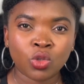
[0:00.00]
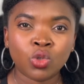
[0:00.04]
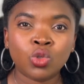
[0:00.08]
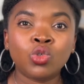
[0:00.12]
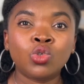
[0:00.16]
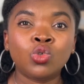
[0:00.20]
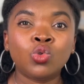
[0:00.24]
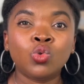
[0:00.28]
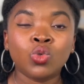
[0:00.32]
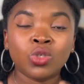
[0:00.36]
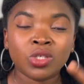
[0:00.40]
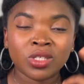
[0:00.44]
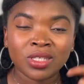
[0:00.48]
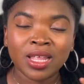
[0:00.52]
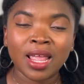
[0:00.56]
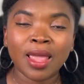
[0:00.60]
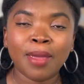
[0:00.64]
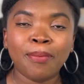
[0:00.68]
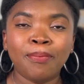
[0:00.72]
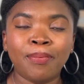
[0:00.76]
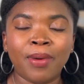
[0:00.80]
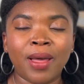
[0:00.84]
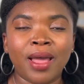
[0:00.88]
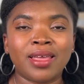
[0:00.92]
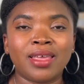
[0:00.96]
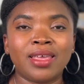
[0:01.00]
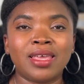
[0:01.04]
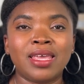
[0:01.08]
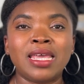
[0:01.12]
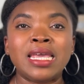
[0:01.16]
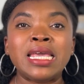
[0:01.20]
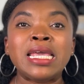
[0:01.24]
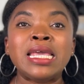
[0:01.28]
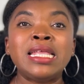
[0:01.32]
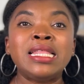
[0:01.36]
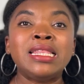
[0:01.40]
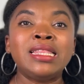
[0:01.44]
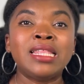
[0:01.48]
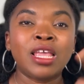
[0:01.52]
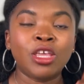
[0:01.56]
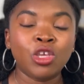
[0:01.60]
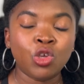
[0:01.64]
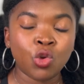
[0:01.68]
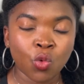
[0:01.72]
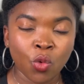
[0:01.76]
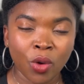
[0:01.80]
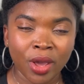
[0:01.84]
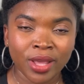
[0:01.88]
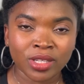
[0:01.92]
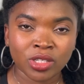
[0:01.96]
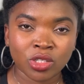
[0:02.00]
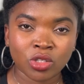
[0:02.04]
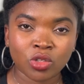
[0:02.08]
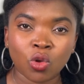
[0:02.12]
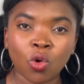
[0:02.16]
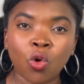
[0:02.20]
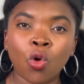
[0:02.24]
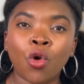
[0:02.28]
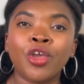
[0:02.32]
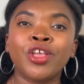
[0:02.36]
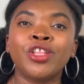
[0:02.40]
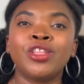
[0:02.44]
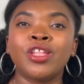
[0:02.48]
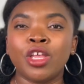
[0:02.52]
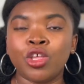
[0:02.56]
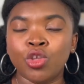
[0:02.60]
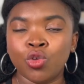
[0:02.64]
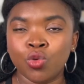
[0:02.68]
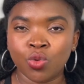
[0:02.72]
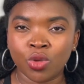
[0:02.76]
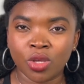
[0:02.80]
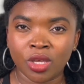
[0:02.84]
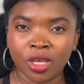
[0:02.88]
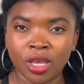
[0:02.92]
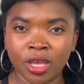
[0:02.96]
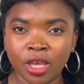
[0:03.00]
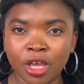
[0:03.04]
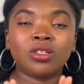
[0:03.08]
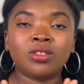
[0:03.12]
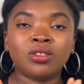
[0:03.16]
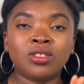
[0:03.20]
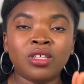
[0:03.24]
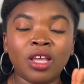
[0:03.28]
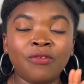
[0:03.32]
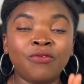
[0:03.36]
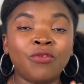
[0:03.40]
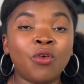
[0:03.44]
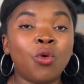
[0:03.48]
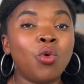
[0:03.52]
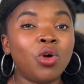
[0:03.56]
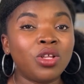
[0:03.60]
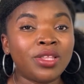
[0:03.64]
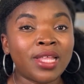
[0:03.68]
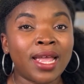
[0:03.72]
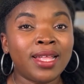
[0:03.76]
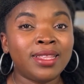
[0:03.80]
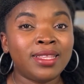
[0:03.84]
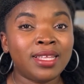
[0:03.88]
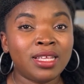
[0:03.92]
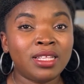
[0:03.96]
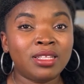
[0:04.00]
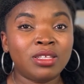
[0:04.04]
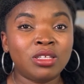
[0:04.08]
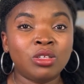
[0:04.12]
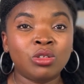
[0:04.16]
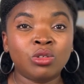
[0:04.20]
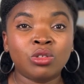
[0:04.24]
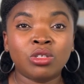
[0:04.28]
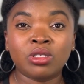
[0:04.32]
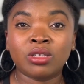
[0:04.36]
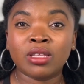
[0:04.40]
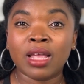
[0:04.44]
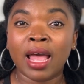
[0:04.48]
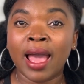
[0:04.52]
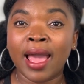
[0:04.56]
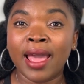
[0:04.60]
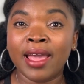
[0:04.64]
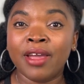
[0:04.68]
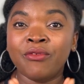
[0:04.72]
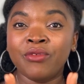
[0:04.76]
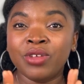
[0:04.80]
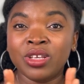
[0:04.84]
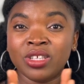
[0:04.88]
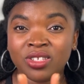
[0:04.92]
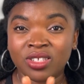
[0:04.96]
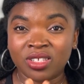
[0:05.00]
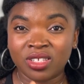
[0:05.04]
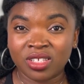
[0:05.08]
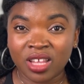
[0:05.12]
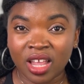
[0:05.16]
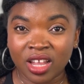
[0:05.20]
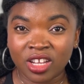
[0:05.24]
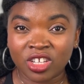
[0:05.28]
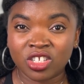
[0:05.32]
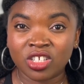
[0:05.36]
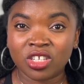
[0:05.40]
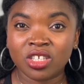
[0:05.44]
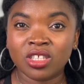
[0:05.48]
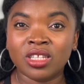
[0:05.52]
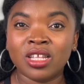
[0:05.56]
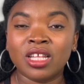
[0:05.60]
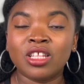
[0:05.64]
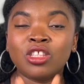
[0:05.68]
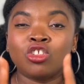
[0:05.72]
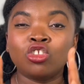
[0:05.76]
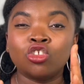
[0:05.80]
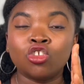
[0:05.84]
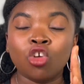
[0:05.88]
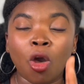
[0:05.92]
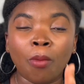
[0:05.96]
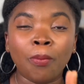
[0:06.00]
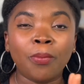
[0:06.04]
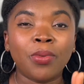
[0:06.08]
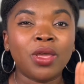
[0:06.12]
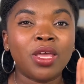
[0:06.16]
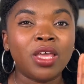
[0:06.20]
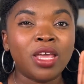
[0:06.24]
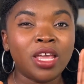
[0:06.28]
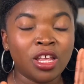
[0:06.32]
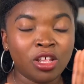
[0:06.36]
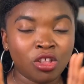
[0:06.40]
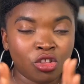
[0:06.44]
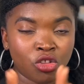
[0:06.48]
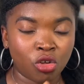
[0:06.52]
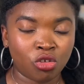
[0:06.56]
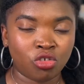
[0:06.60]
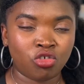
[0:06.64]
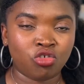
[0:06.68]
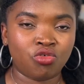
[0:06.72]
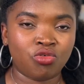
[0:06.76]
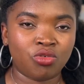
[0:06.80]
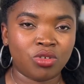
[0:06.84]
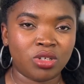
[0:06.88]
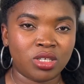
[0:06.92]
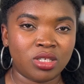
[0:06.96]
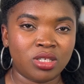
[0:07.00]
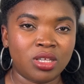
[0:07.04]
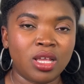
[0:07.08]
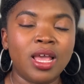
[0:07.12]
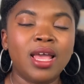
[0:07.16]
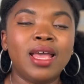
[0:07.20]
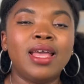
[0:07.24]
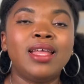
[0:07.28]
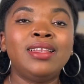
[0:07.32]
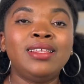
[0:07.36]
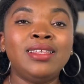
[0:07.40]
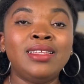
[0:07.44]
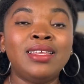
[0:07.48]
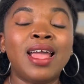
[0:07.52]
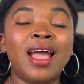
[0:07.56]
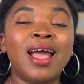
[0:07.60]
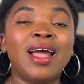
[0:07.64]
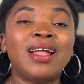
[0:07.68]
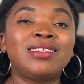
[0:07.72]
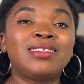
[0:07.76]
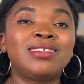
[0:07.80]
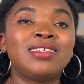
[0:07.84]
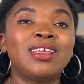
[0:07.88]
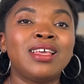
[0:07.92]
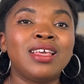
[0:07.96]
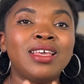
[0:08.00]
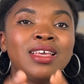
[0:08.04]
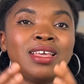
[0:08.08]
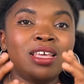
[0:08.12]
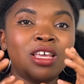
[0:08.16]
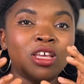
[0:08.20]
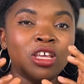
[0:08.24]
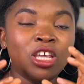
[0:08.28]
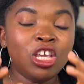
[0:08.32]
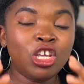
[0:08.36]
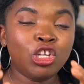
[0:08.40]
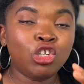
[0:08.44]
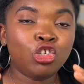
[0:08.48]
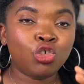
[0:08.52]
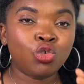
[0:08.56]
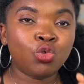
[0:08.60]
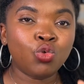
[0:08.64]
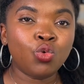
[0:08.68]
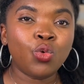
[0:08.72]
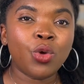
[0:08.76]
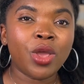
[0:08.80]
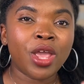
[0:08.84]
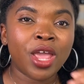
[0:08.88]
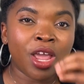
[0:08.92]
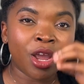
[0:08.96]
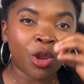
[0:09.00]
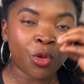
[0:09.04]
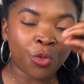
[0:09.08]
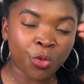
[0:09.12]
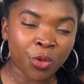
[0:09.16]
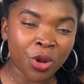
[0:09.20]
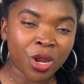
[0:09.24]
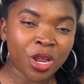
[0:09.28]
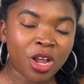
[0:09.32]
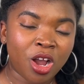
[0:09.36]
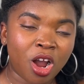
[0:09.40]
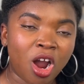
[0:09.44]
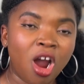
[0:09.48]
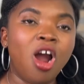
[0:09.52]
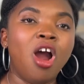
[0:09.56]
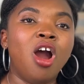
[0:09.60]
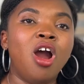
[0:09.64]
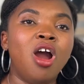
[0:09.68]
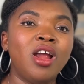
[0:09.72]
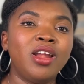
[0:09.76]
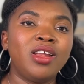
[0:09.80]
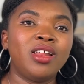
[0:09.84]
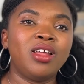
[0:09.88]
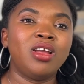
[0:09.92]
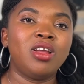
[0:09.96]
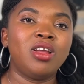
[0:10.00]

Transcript: to stay back in the US or in the UK. Therefore, what I did is I researched the top industries that issue a green card